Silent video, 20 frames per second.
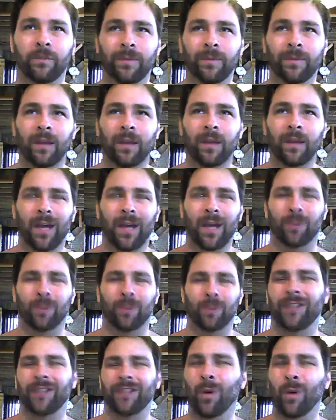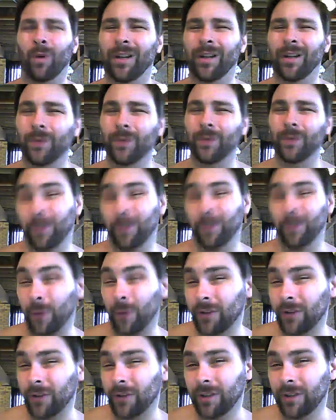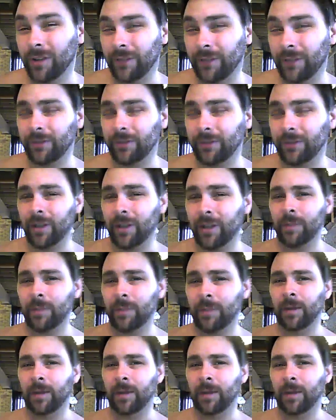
I don't want to say I went into a depression necessarily,